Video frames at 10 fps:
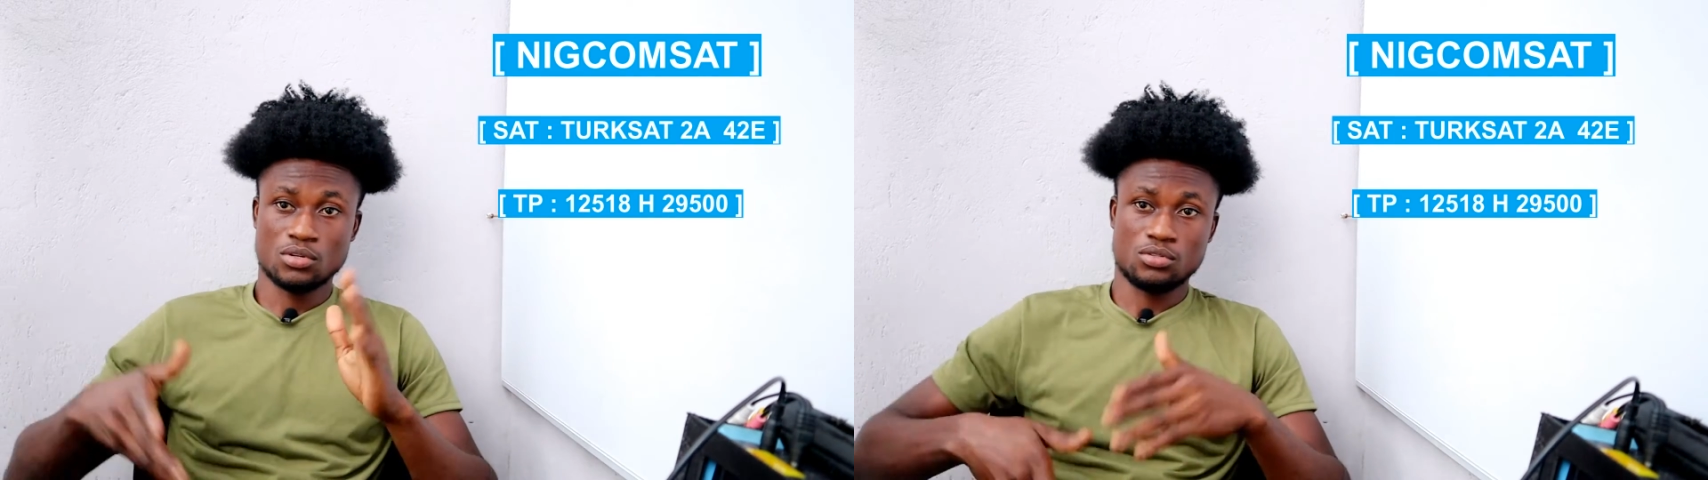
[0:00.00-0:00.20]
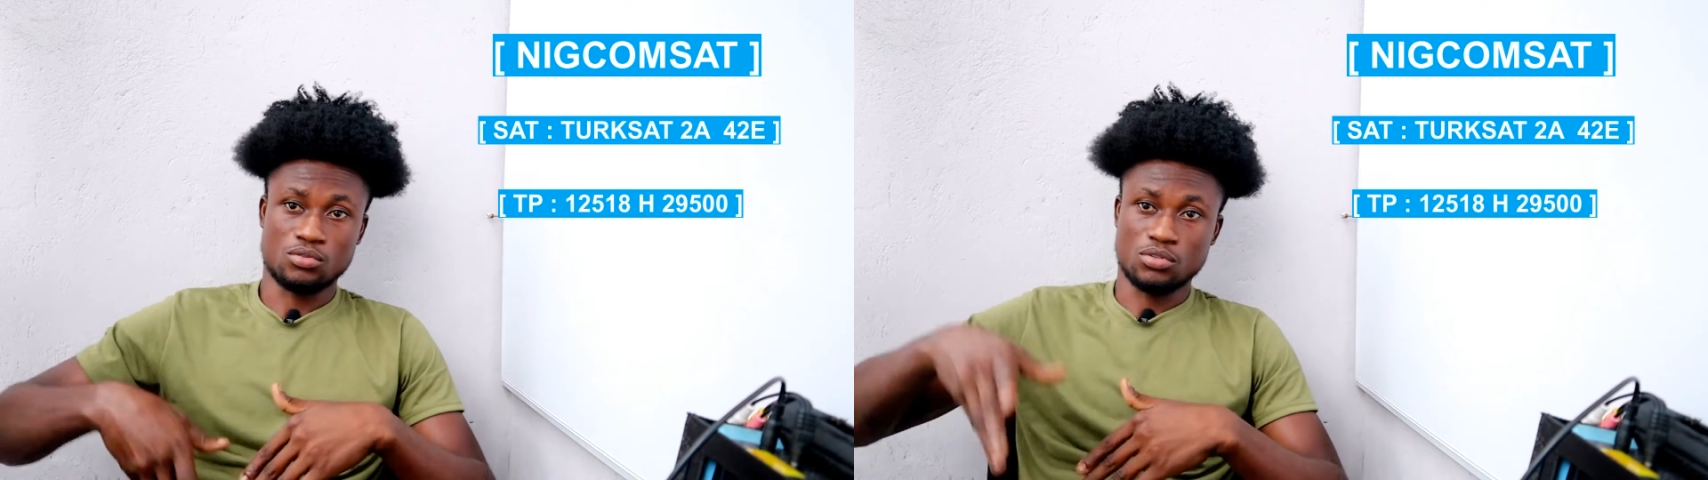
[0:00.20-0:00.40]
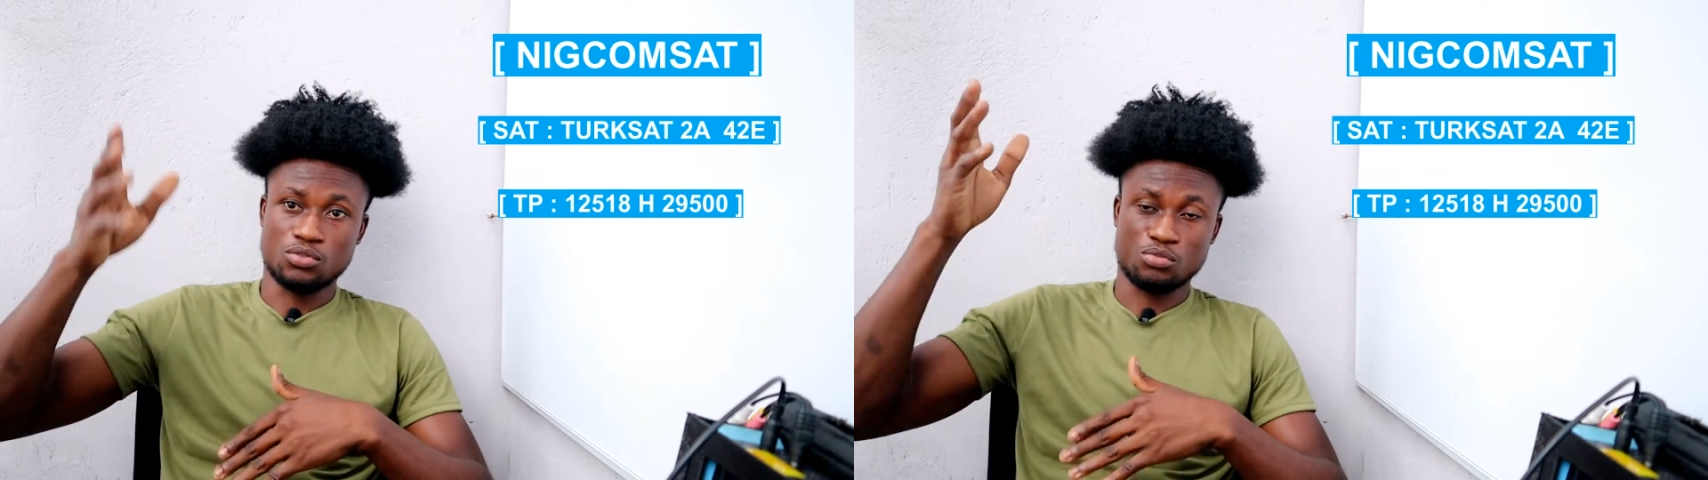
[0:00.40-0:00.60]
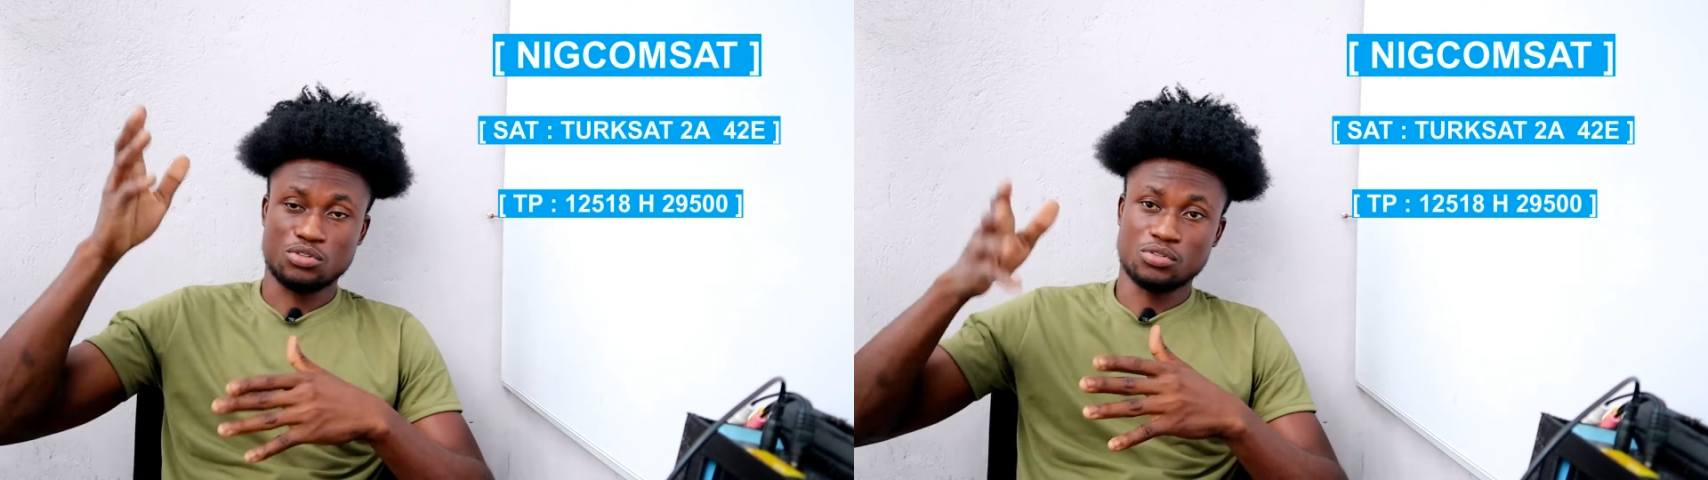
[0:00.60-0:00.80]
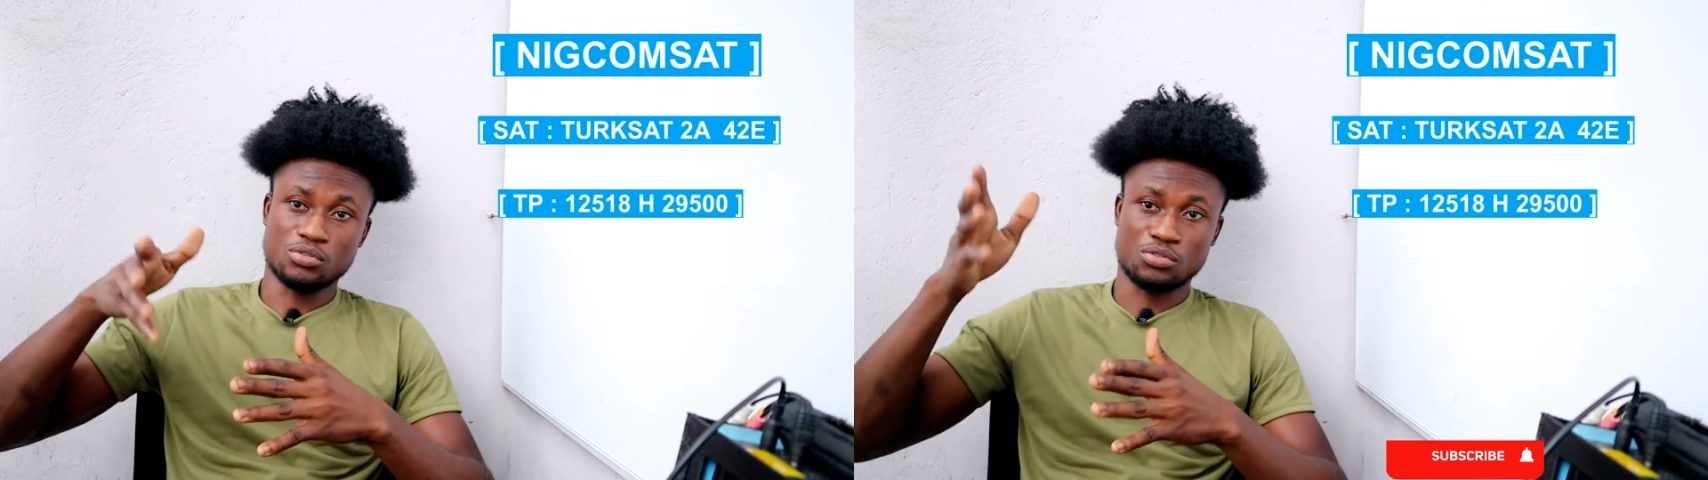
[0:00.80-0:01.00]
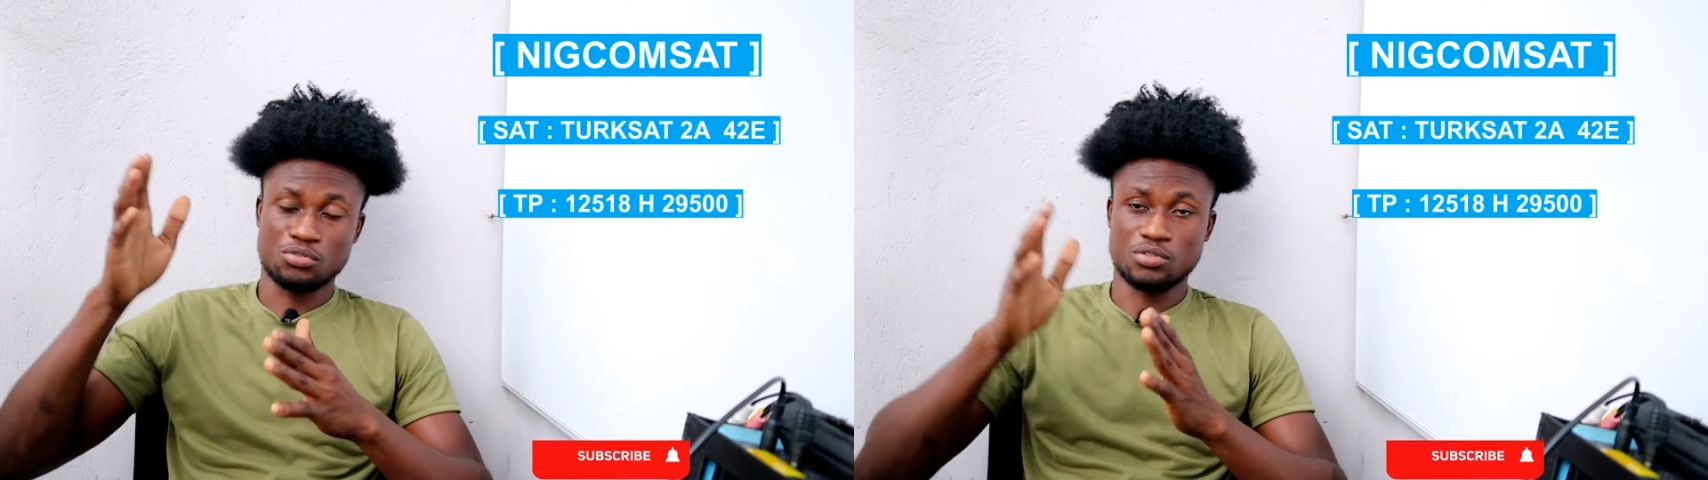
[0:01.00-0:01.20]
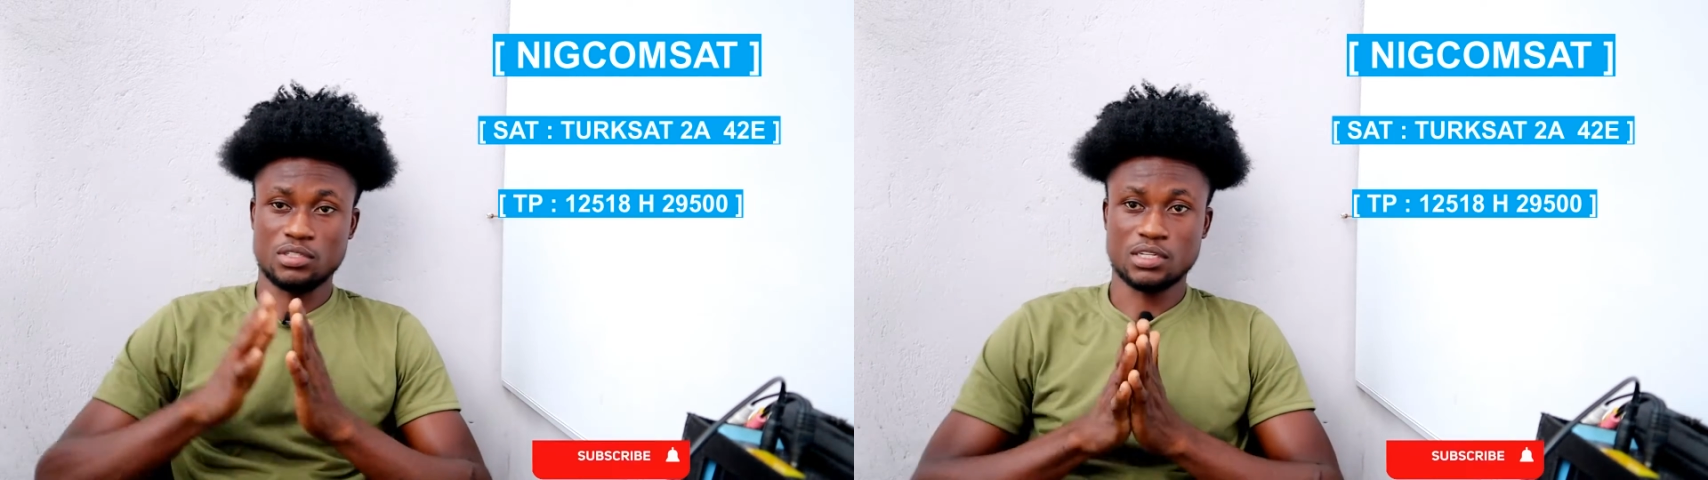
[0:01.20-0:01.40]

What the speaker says: So it will be on your screen.